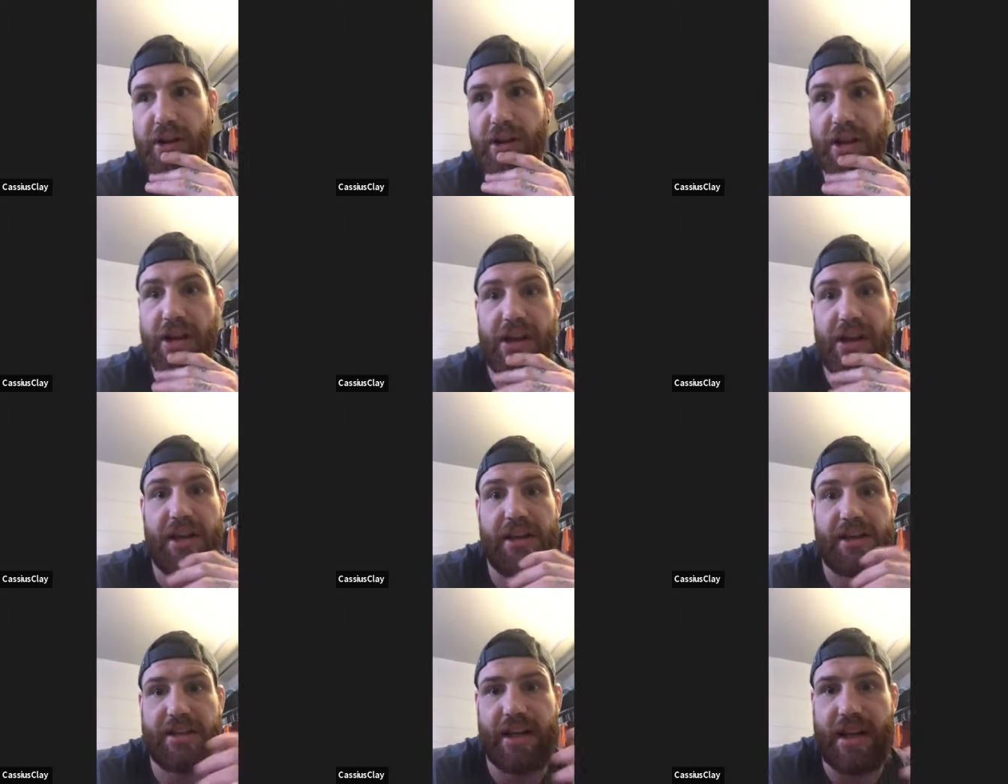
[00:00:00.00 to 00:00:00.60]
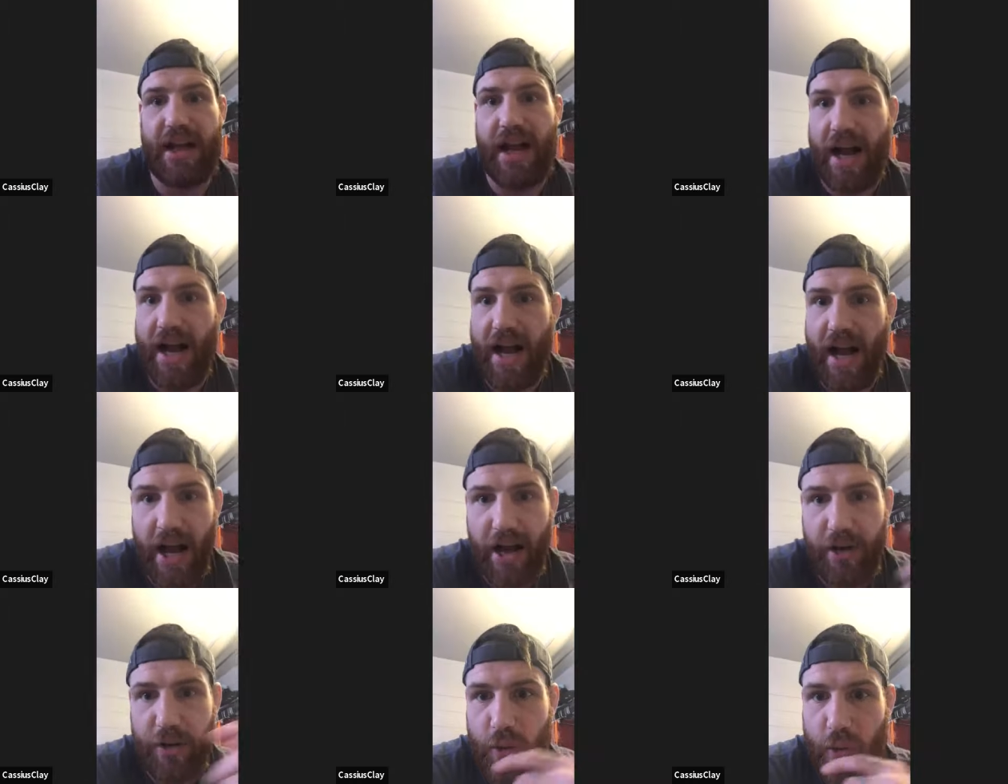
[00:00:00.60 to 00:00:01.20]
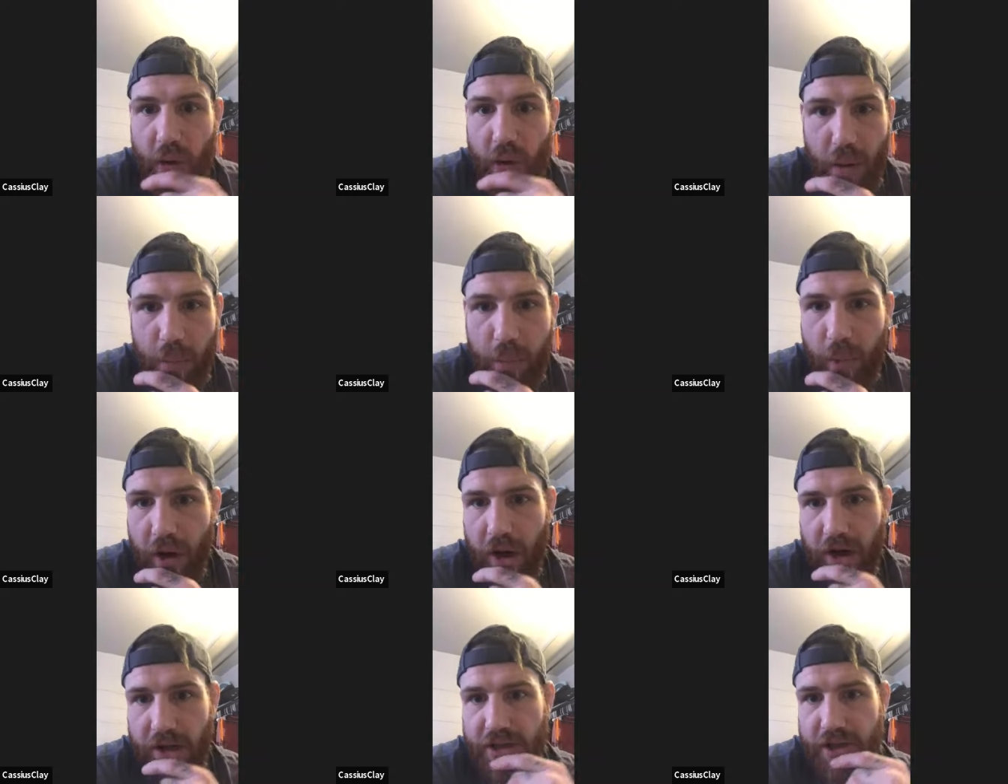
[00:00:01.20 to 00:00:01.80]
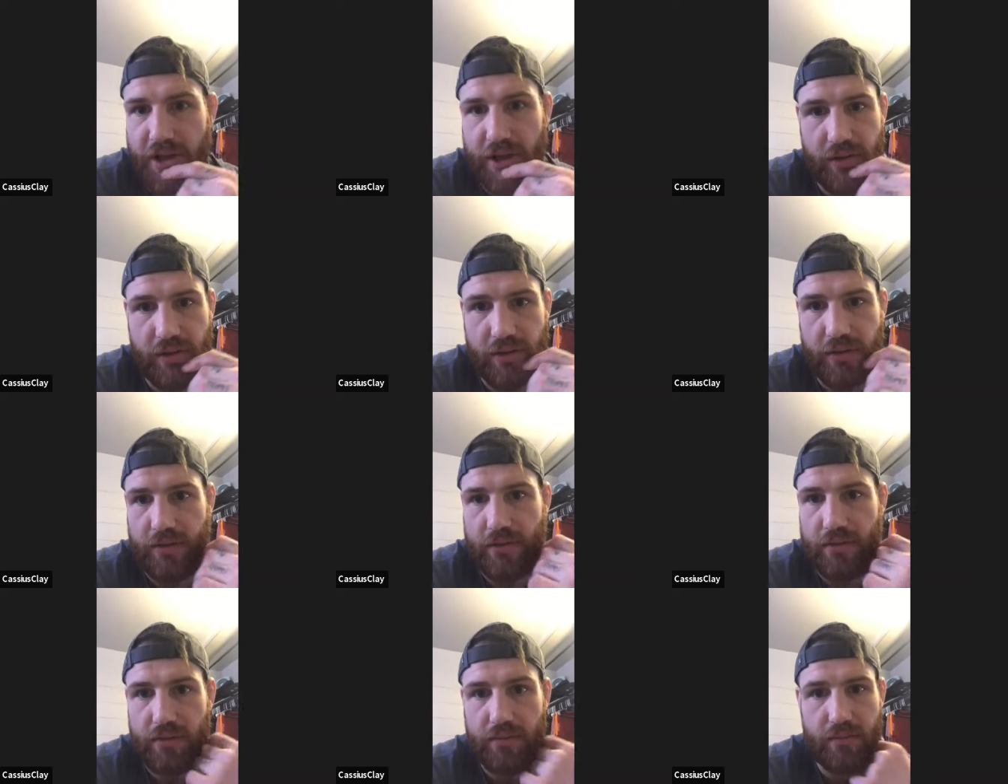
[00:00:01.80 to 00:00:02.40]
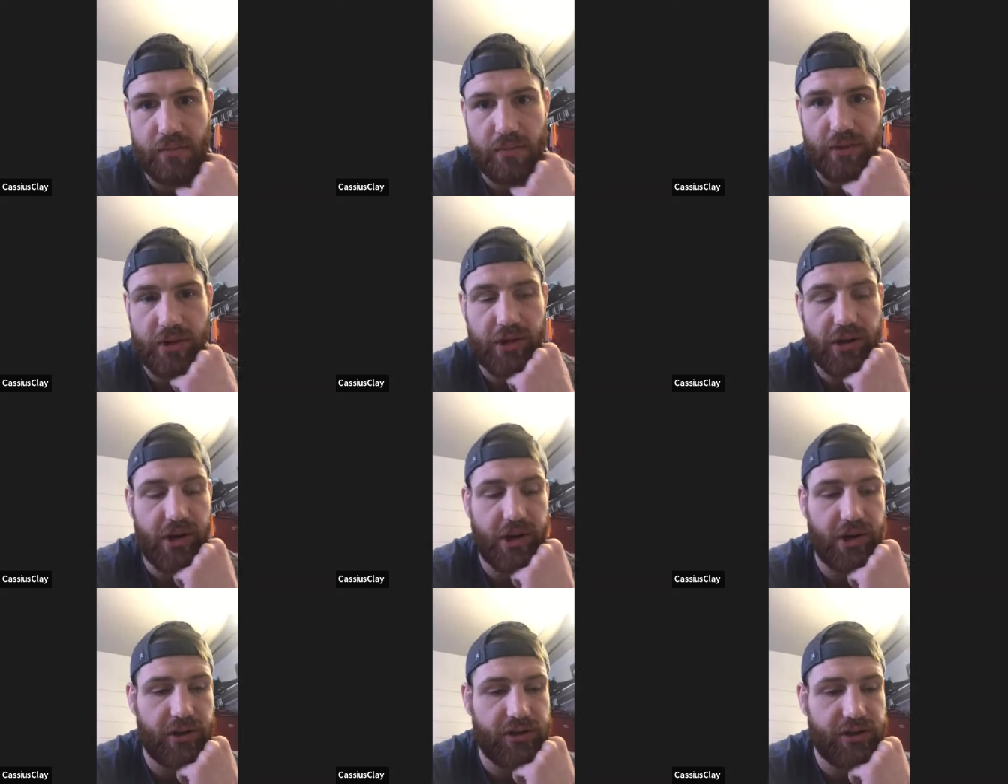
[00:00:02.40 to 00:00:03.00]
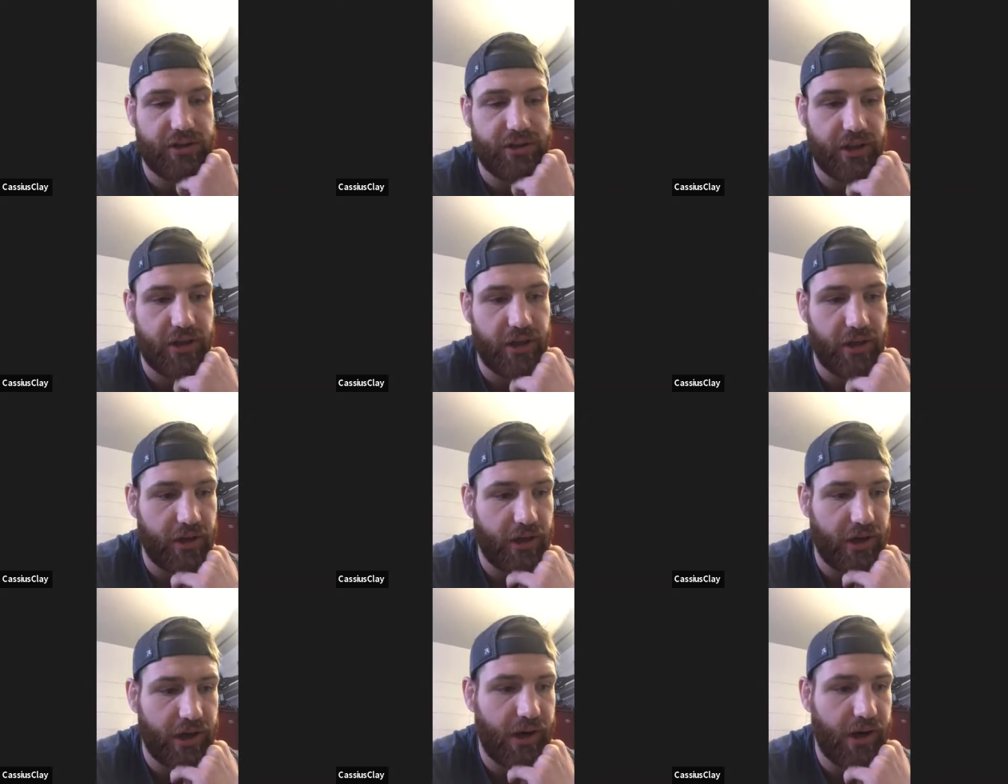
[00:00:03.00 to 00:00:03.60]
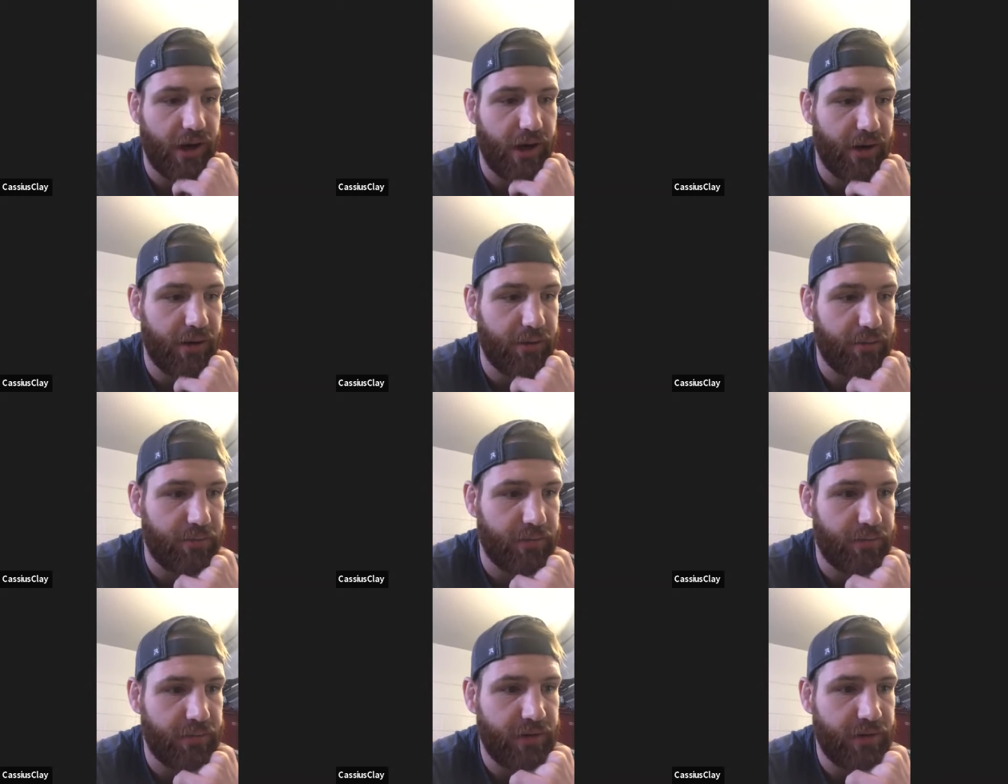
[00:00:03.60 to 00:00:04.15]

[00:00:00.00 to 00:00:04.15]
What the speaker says: He's a guy I grew up watching, you know. So